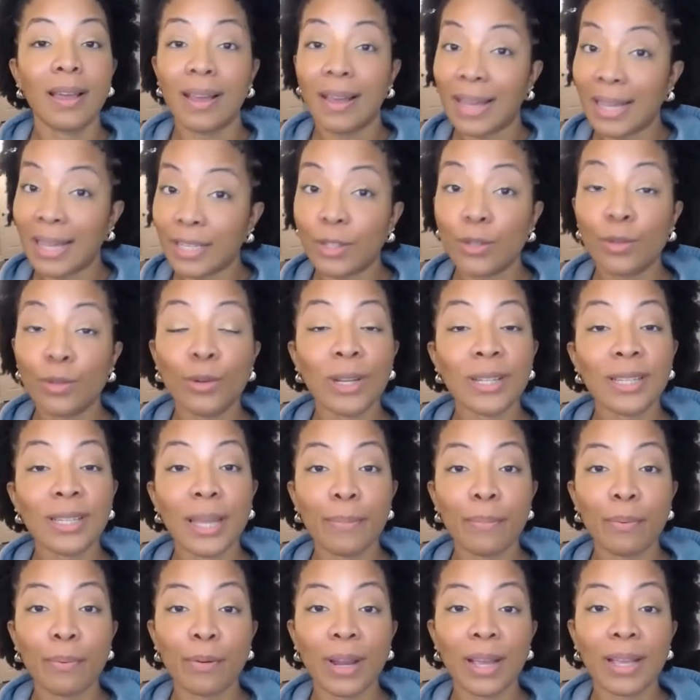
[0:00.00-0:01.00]
As soon as I
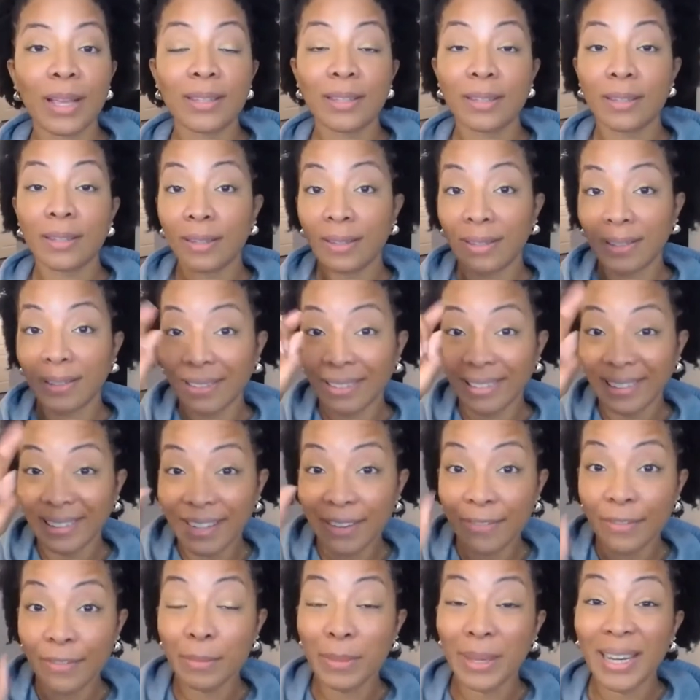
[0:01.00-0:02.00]
press
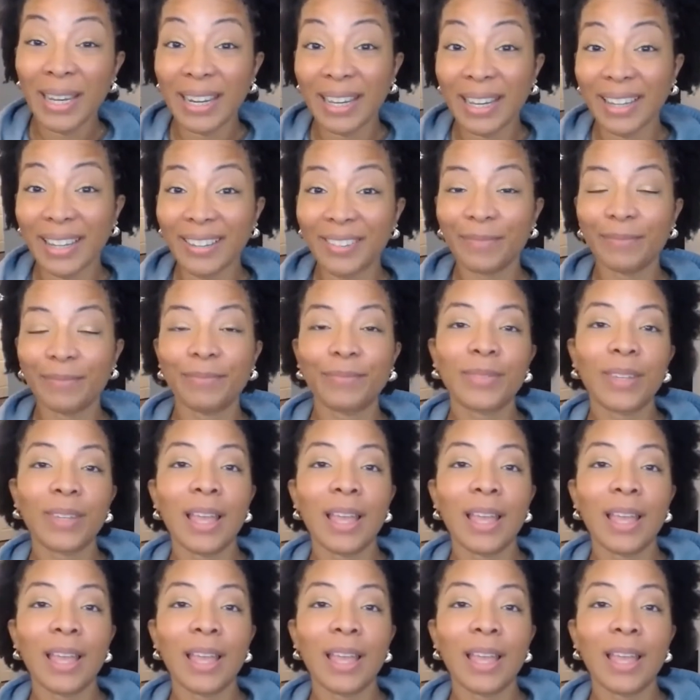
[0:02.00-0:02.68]
leave the meeting,